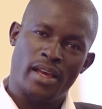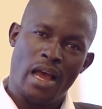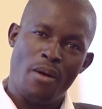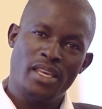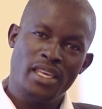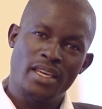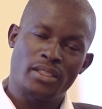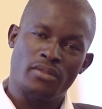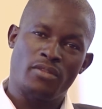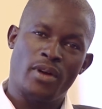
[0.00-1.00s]
Our
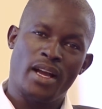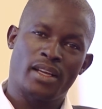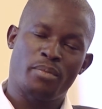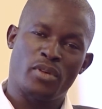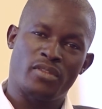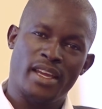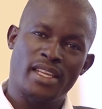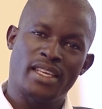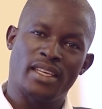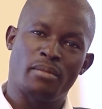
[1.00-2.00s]
years of work
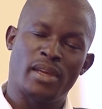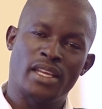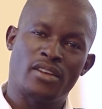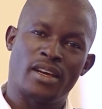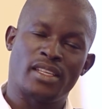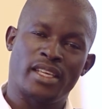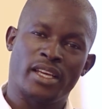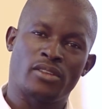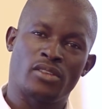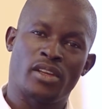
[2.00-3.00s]
providing medical and
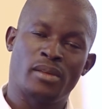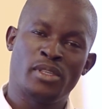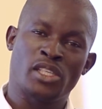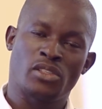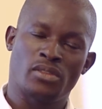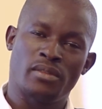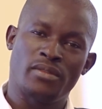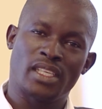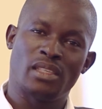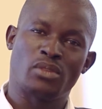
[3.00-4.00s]
psychosocial rehabilitation to the
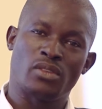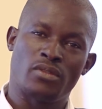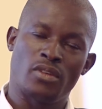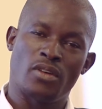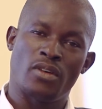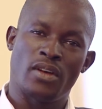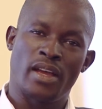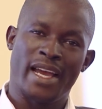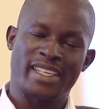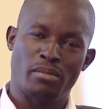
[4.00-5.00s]
victims of war
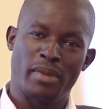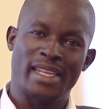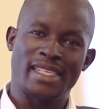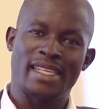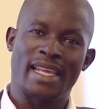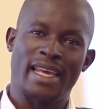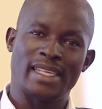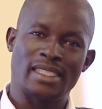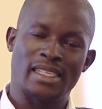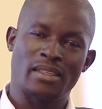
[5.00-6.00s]
has made us
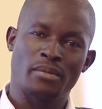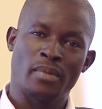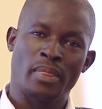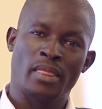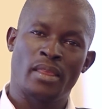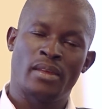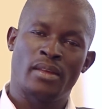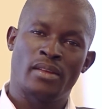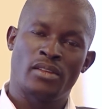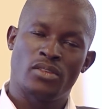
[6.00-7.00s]
realize that
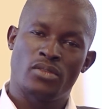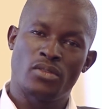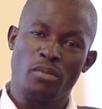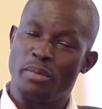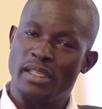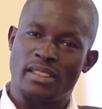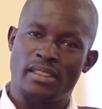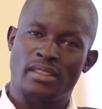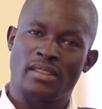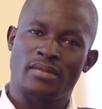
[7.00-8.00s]
true
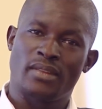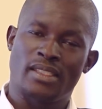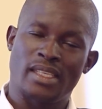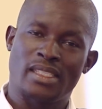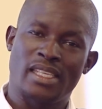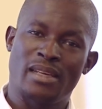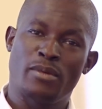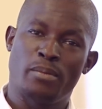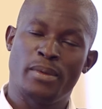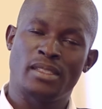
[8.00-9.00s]
peace,
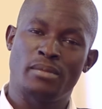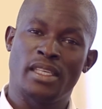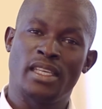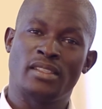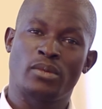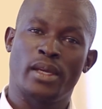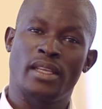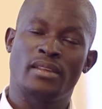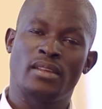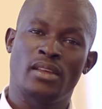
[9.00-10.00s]
sustainable peace, begins
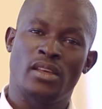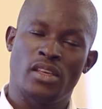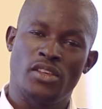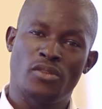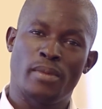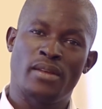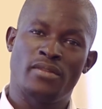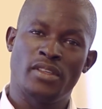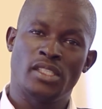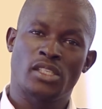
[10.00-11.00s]
when human,
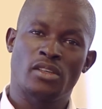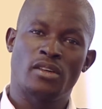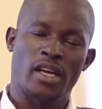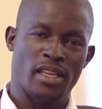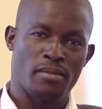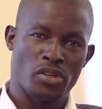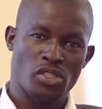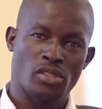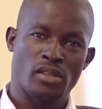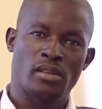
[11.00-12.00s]
physical, and
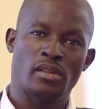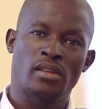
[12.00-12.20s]
emotional